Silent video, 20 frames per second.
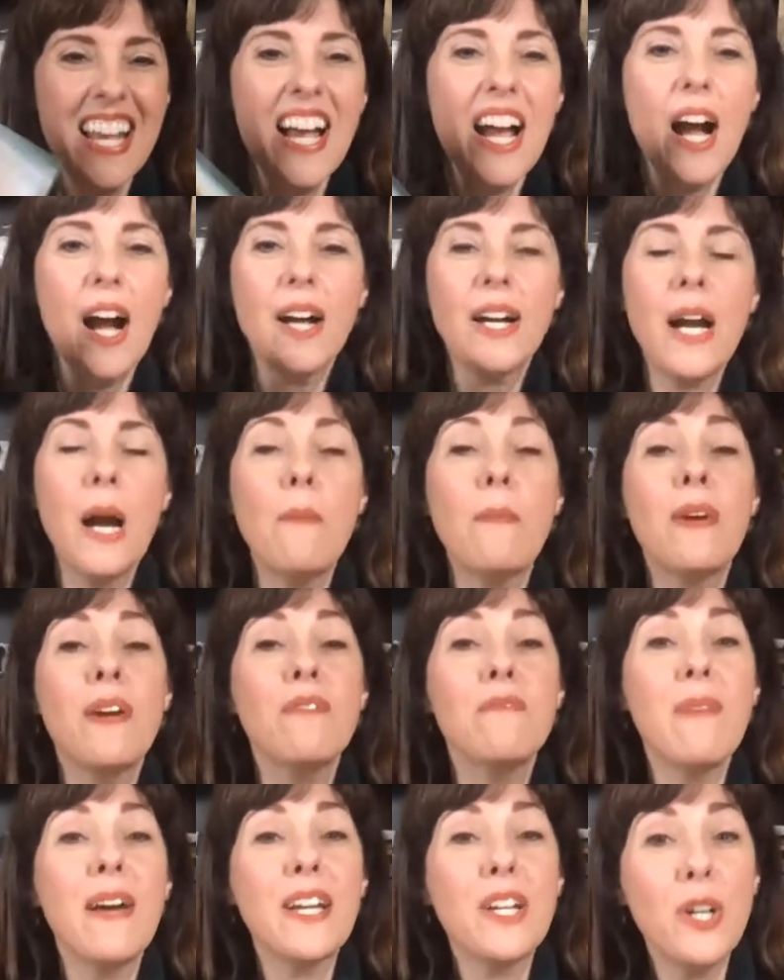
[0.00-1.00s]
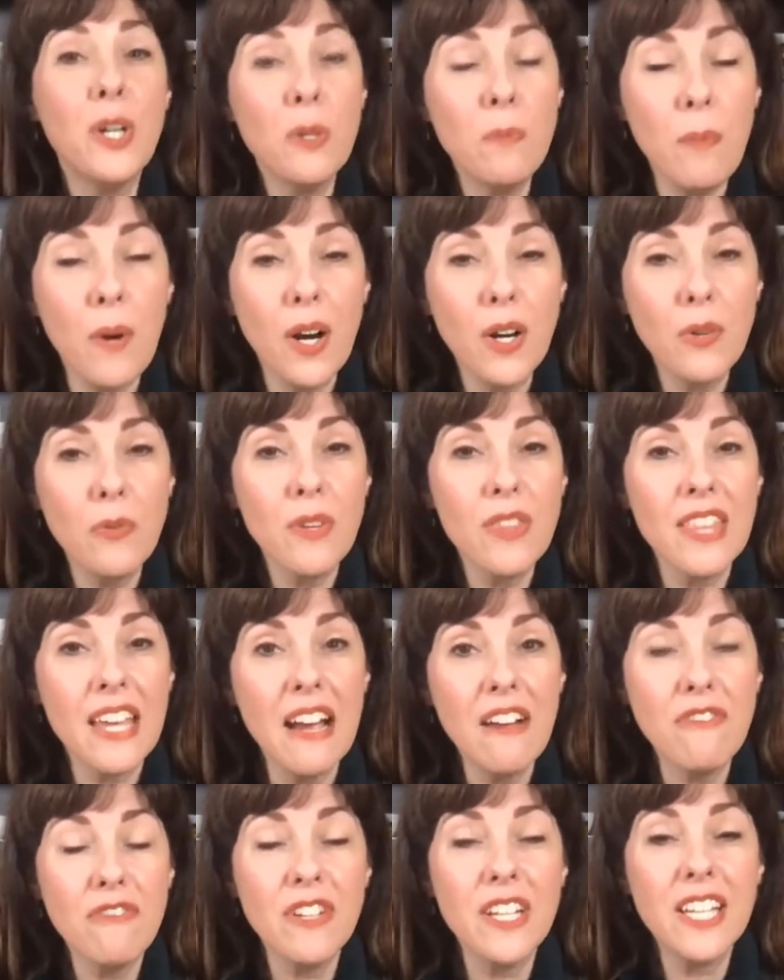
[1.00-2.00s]
a copy of my cookbook with
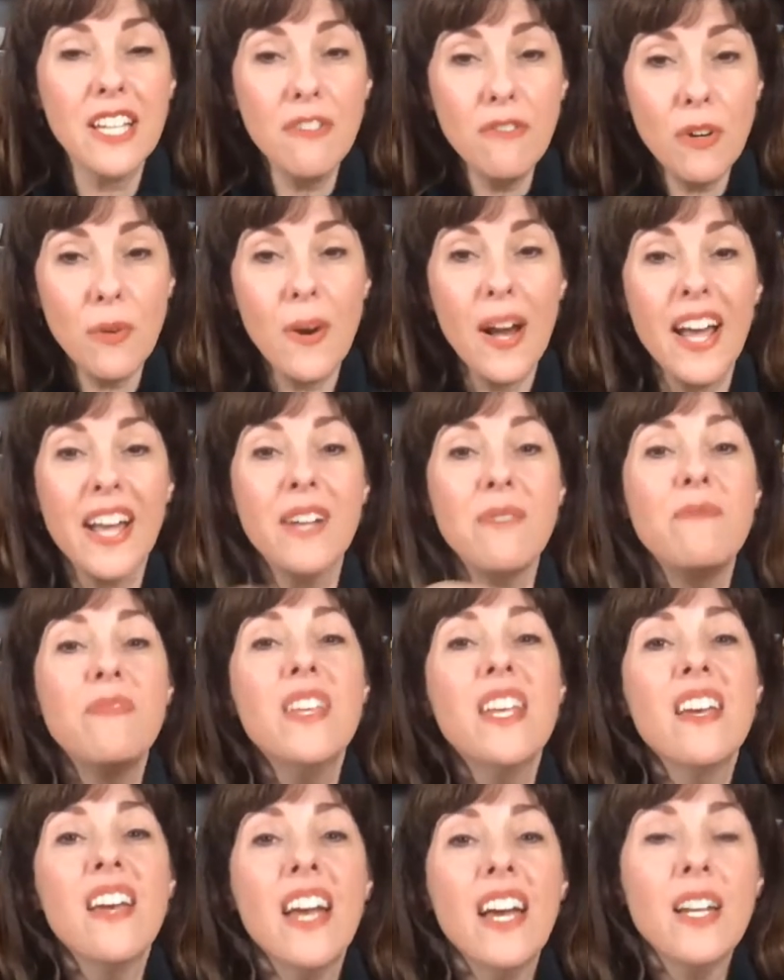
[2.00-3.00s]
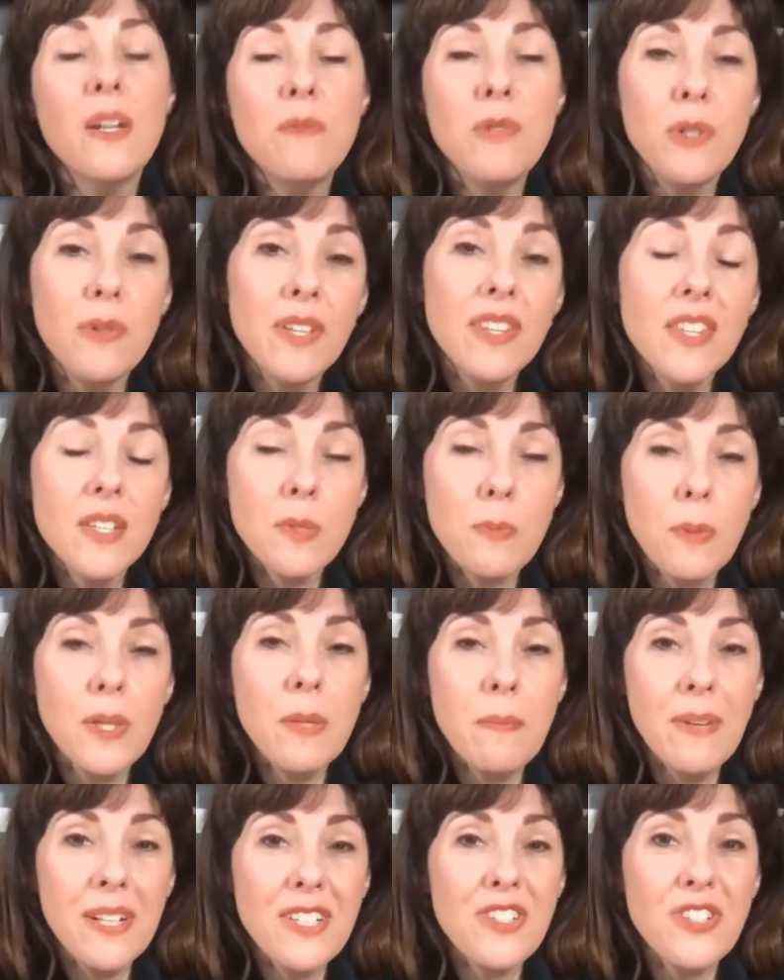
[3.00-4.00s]
every giveaway. And I'm doing this pretty
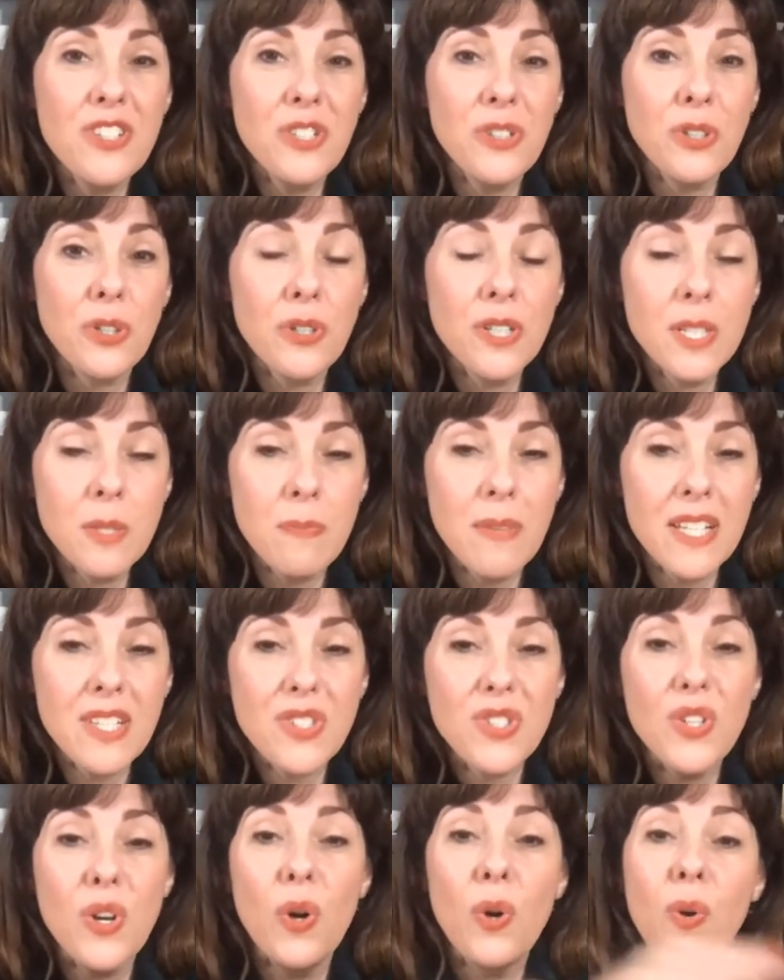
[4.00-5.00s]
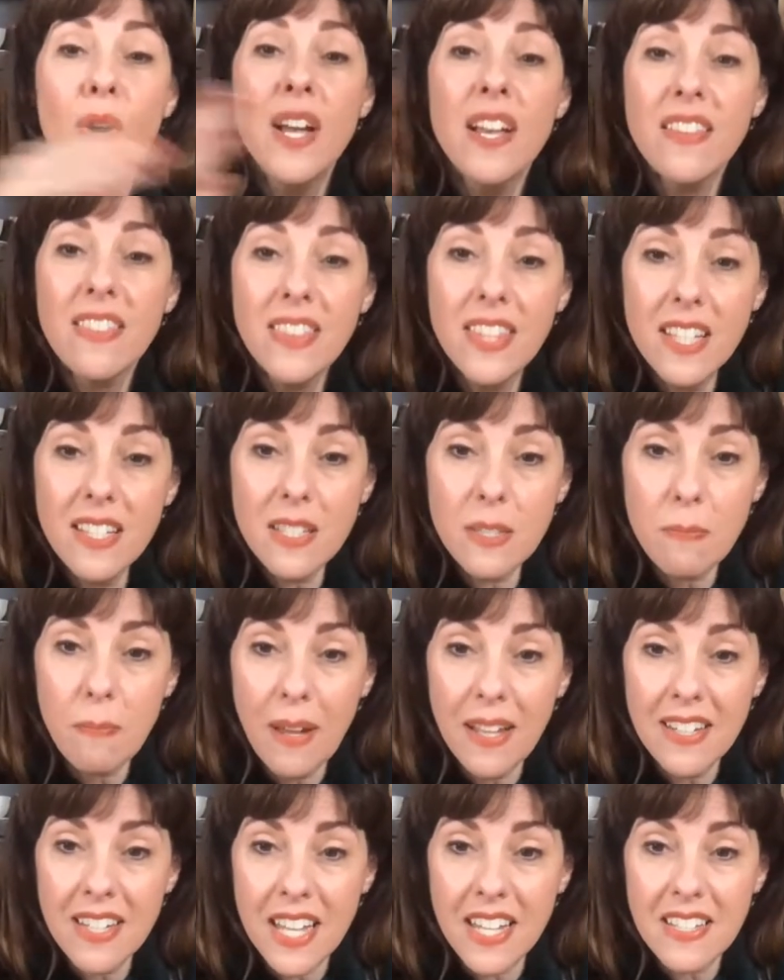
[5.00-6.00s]
much until Christmas. So this
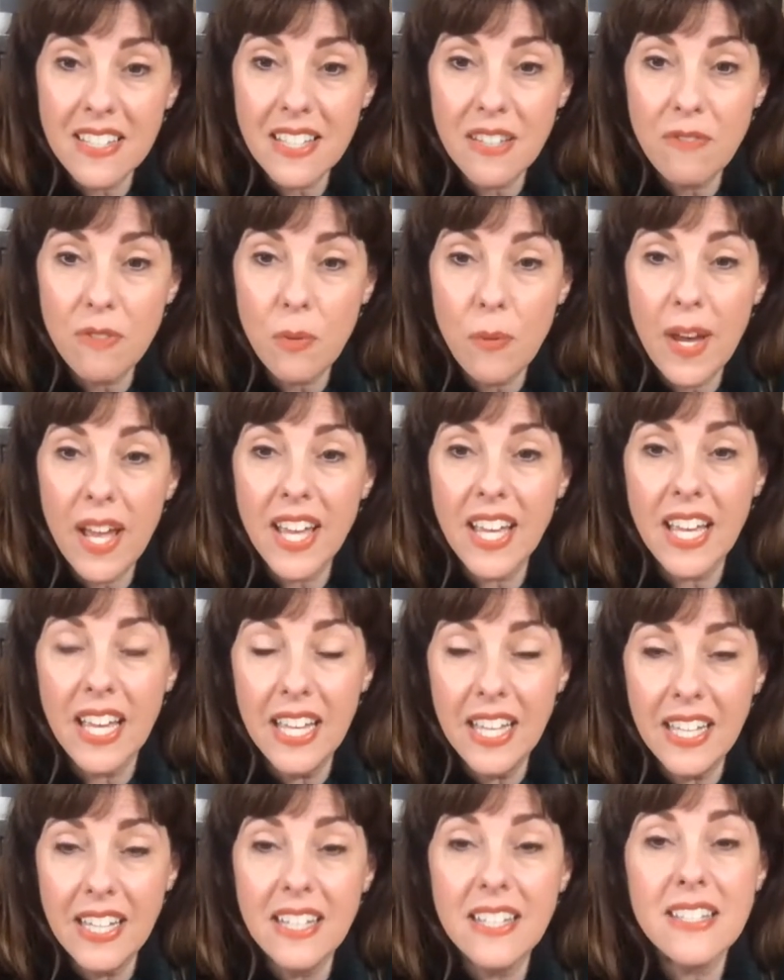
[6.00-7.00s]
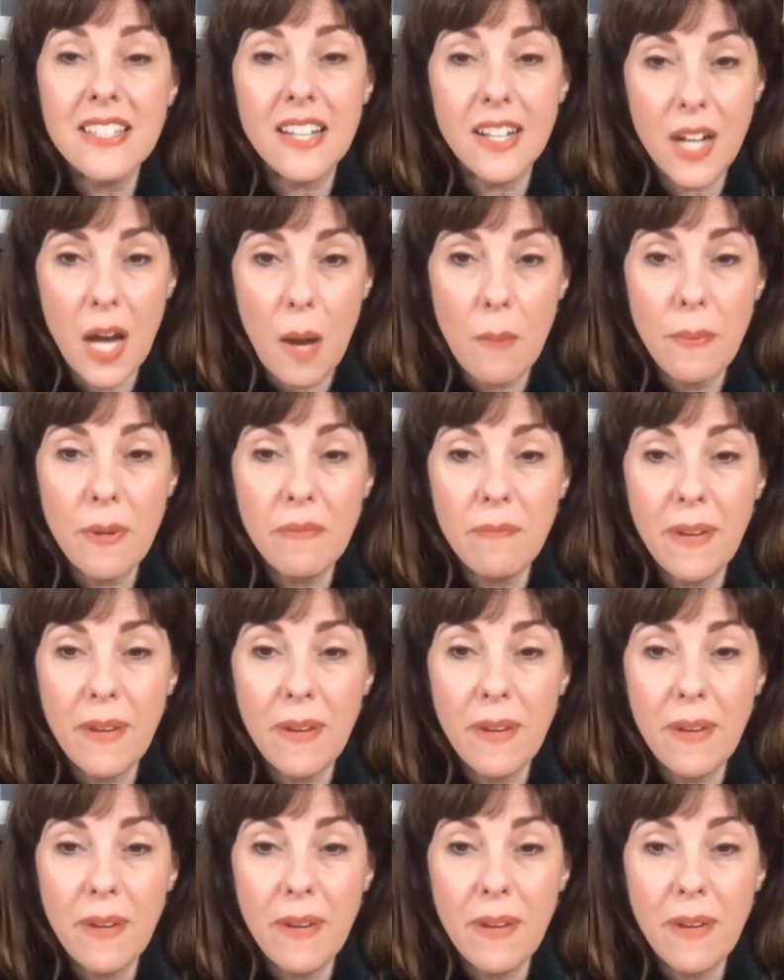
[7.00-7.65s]
Monday's giveaway is a copy of my